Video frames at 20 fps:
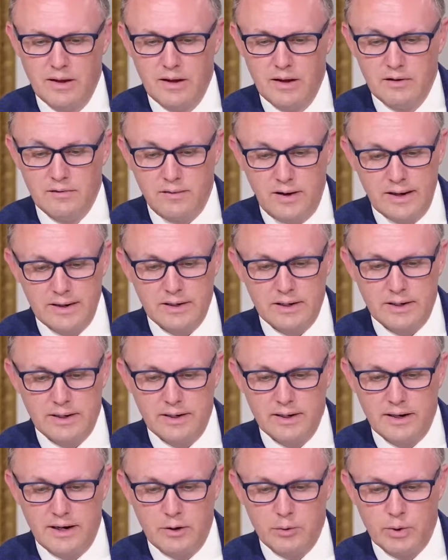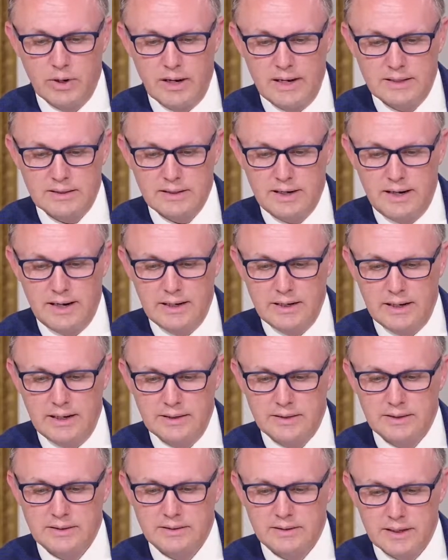Finally, I would like to
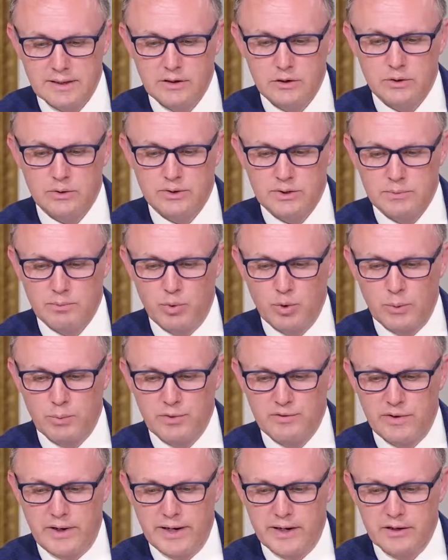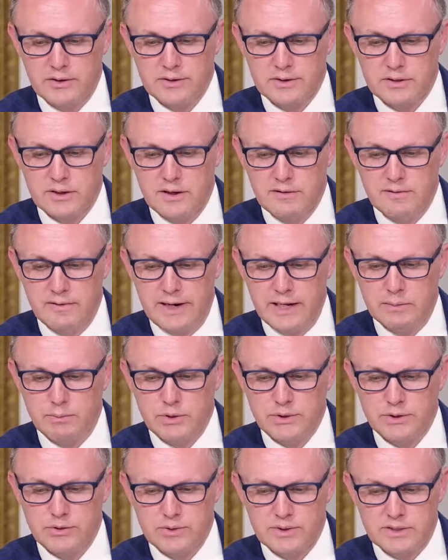highlight the technical support providers
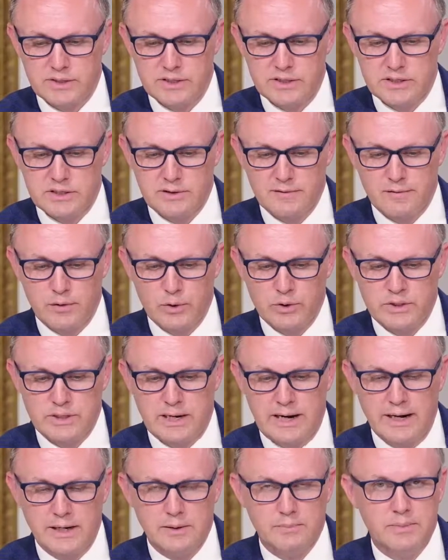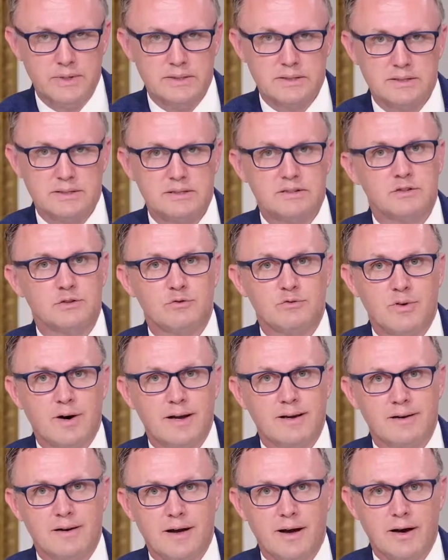available to assist Virgin Island businesses
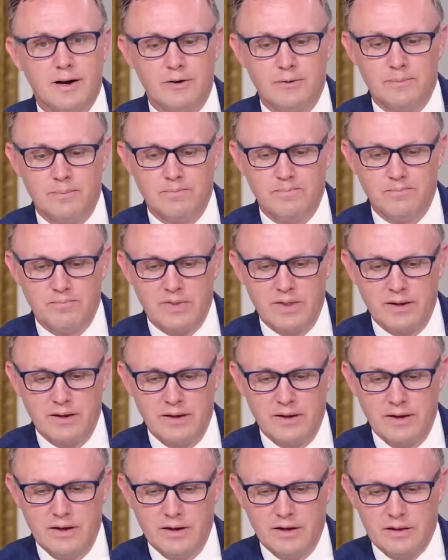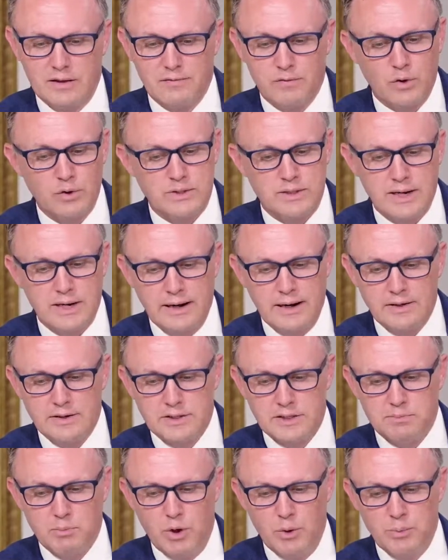right now. The Virgin
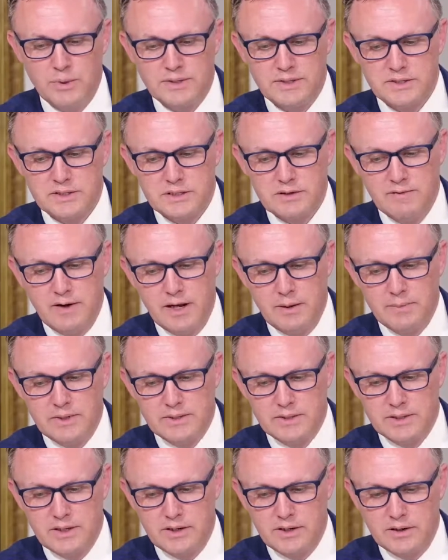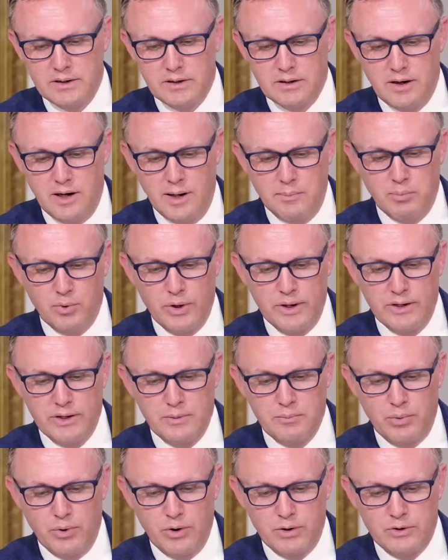Islands Small Business Development Center, operated
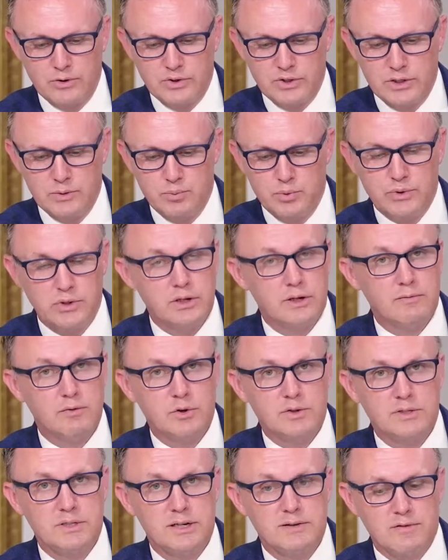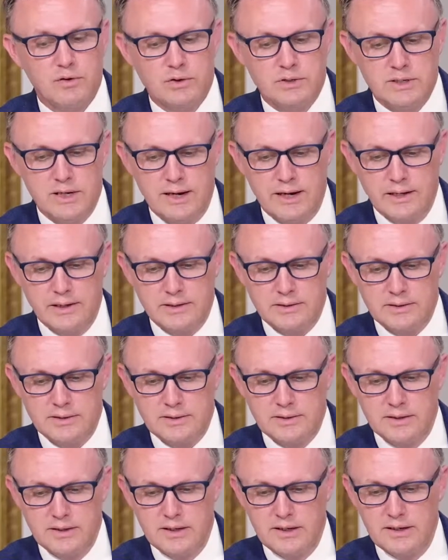in partnership with the University of Virgin
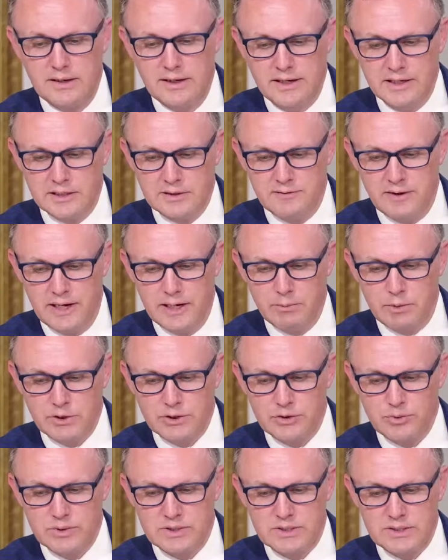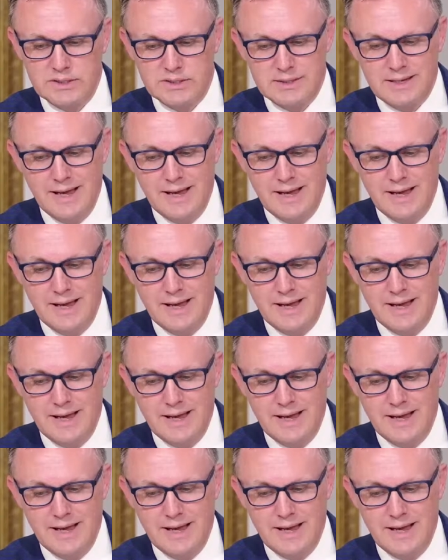Islands, is available to assist